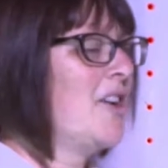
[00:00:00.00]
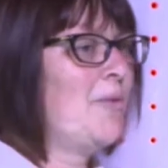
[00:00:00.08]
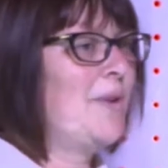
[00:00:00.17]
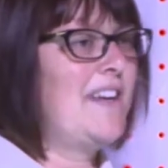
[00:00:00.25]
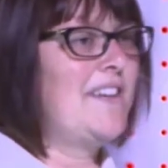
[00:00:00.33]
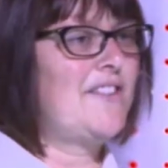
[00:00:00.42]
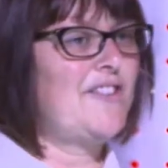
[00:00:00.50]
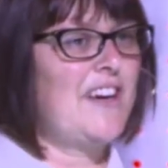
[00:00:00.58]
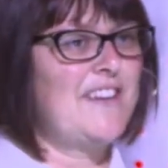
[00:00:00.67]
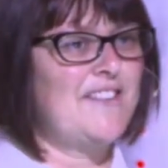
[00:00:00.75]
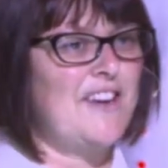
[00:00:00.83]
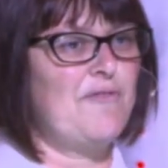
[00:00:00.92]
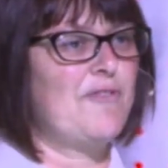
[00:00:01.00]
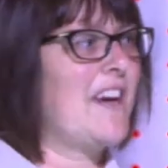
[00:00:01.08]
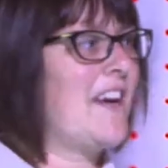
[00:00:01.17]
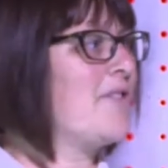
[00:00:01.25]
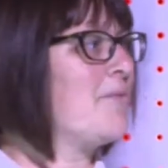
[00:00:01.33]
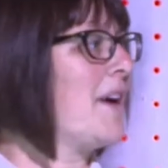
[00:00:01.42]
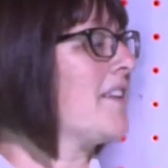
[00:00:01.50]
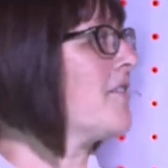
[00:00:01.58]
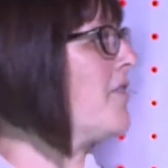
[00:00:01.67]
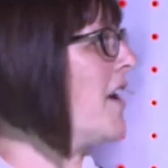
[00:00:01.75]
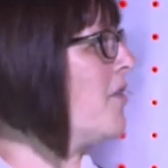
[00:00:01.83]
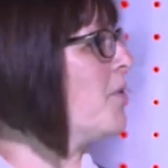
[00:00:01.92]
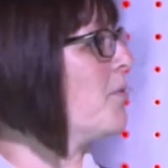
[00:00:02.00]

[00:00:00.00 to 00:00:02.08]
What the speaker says: We need to change every aspect of how we